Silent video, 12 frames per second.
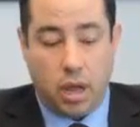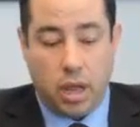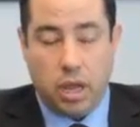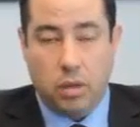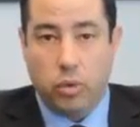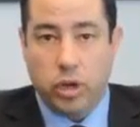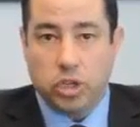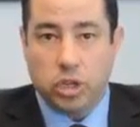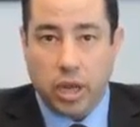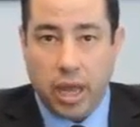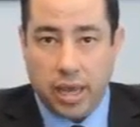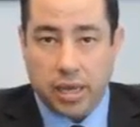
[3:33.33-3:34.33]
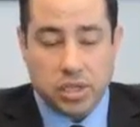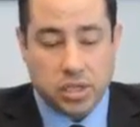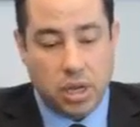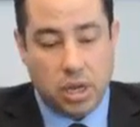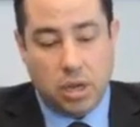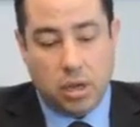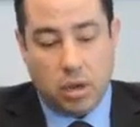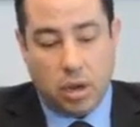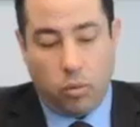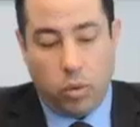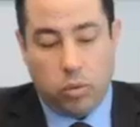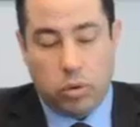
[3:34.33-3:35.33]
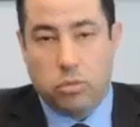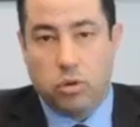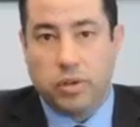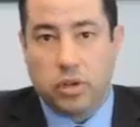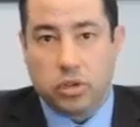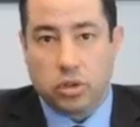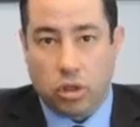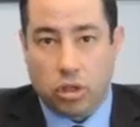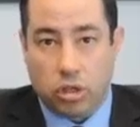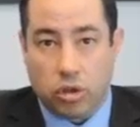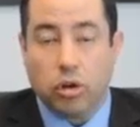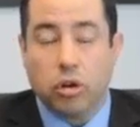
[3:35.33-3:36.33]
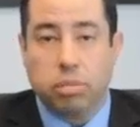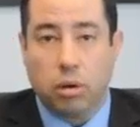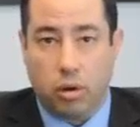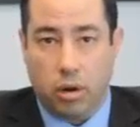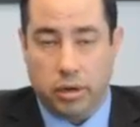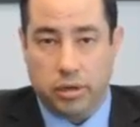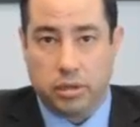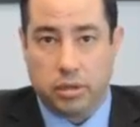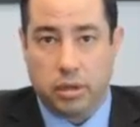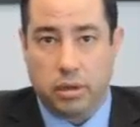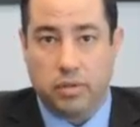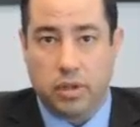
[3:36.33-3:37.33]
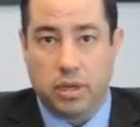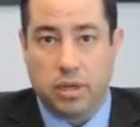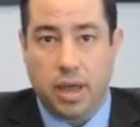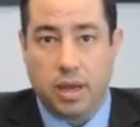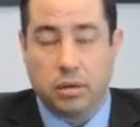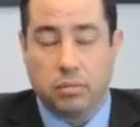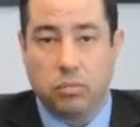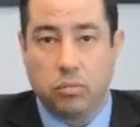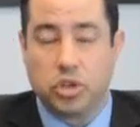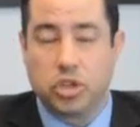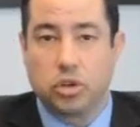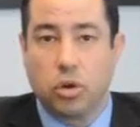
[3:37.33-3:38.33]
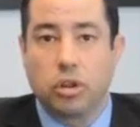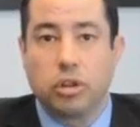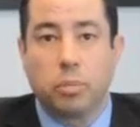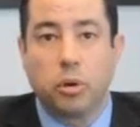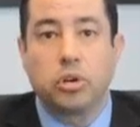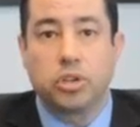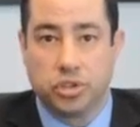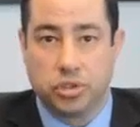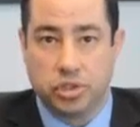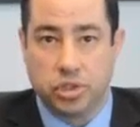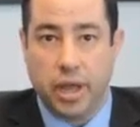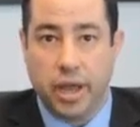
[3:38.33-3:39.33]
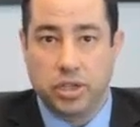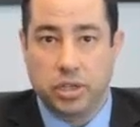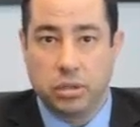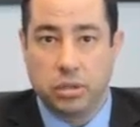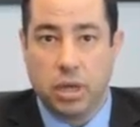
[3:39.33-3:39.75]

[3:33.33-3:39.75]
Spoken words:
in which case we would move into the third part of the addendum, which is called the purchaser's election.